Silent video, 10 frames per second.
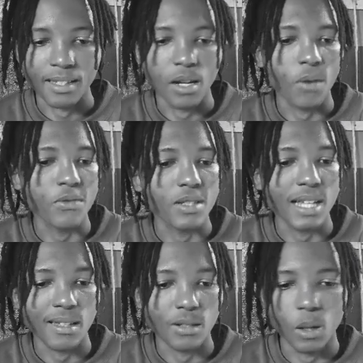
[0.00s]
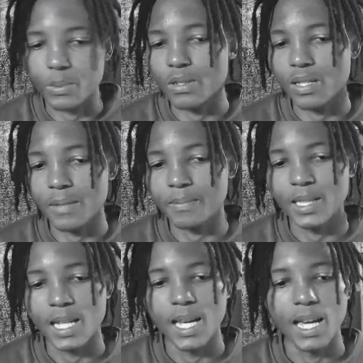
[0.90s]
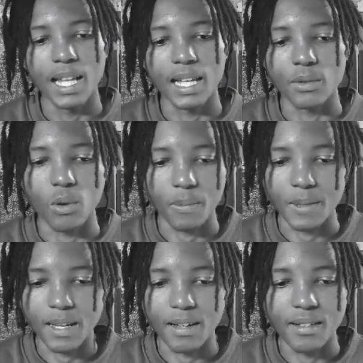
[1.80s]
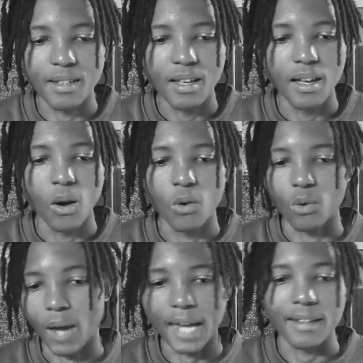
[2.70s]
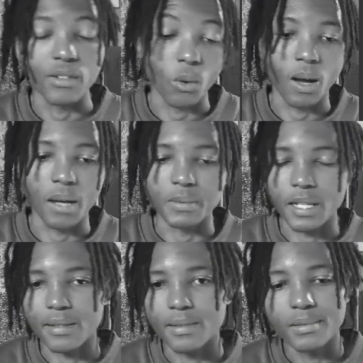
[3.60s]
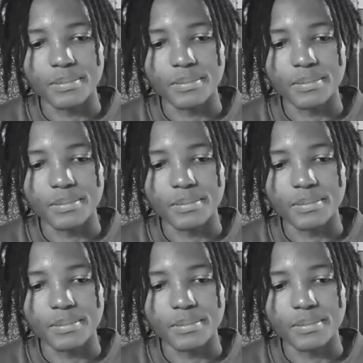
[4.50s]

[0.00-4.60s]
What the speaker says: There are obviously other options here, like row updated or row added or updated.